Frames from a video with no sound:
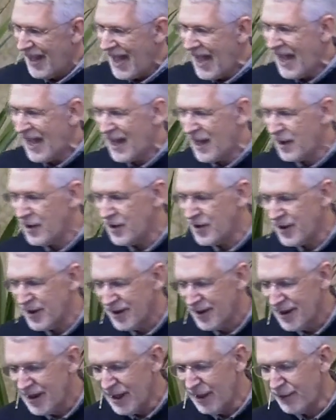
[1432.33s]
And
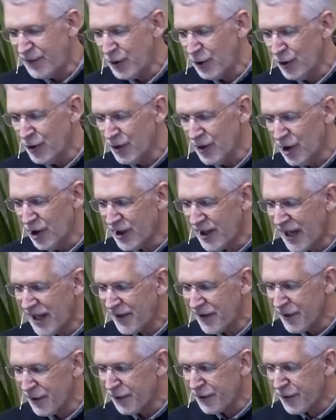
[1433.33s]
if you look
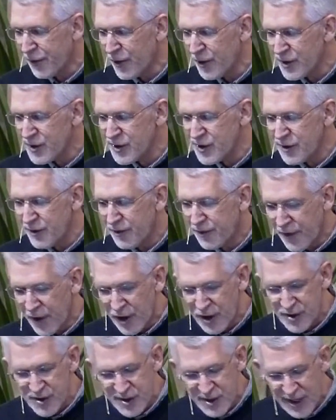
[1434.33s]
at the first
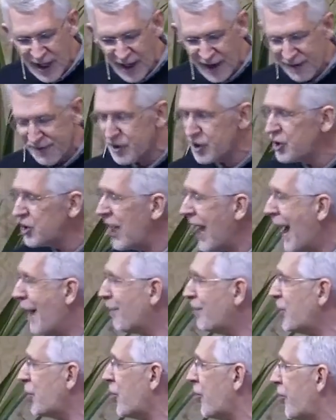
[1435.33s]
verse of
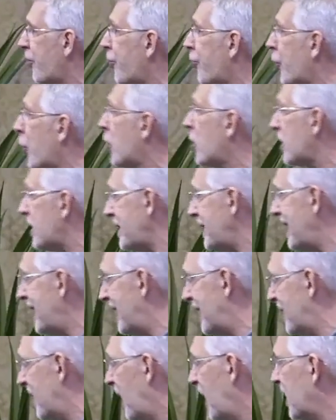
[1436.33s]
chapter
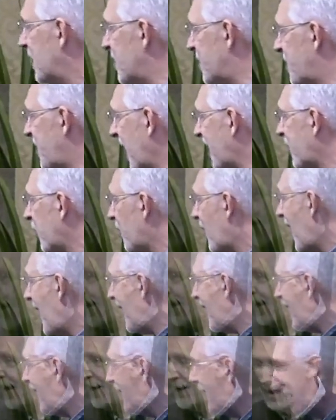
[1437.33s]
13,
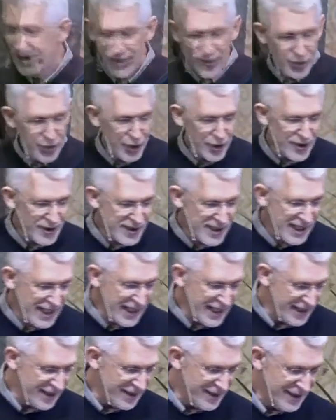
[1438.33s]
Zechariah
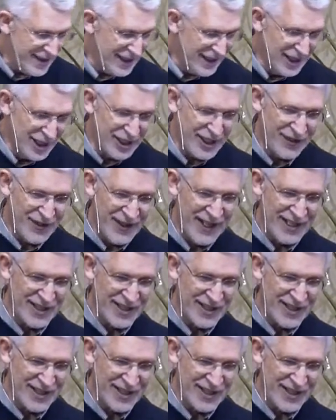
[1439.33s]
13, look at